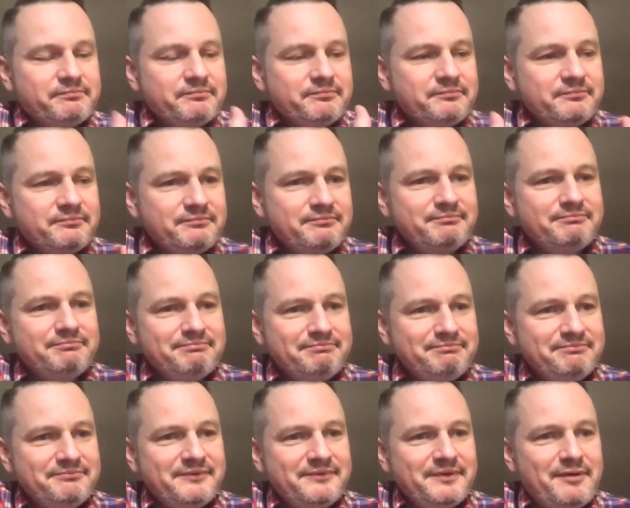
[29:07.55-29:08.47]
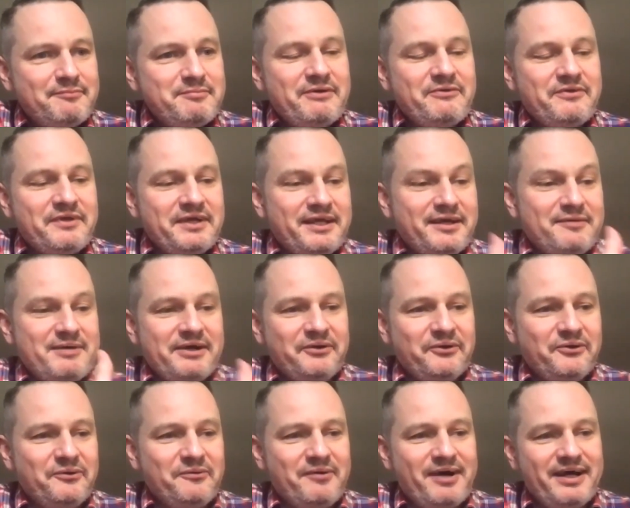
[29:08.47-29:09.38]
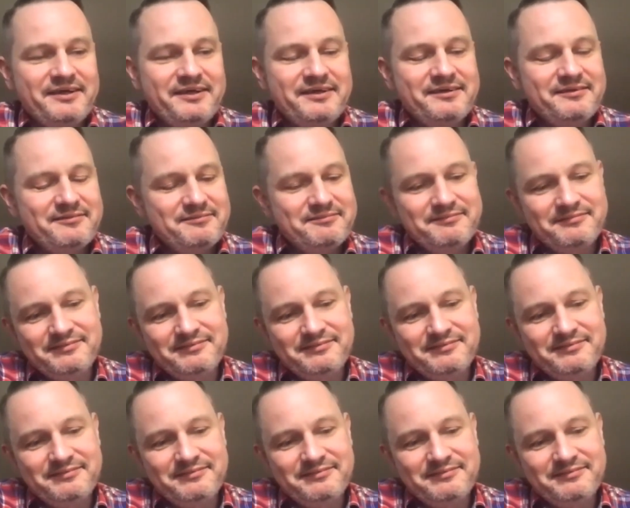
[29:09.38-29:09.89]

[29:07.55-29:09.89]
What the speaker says: I'm now thinking about Norway and